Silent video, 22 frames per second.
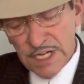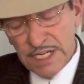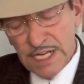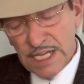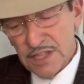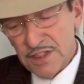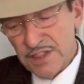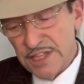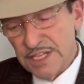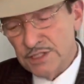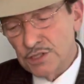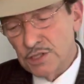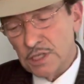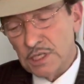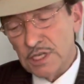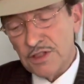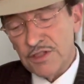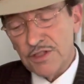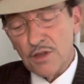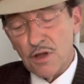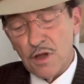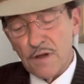Nixon took
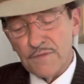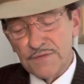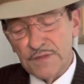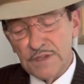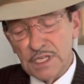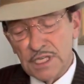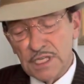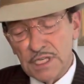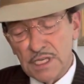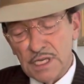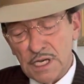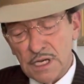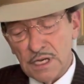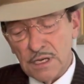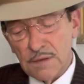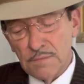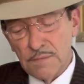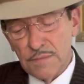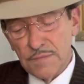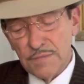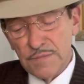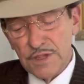us off the
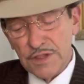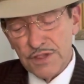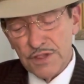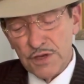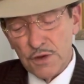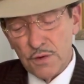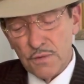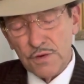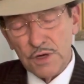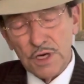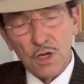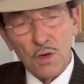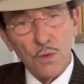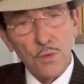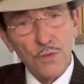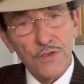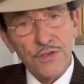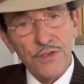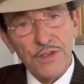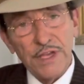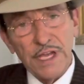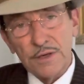silver and gold
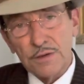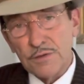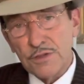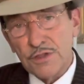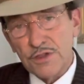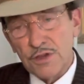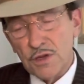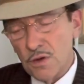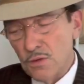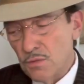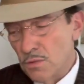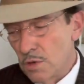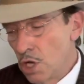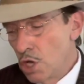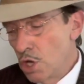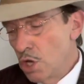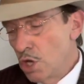standards. So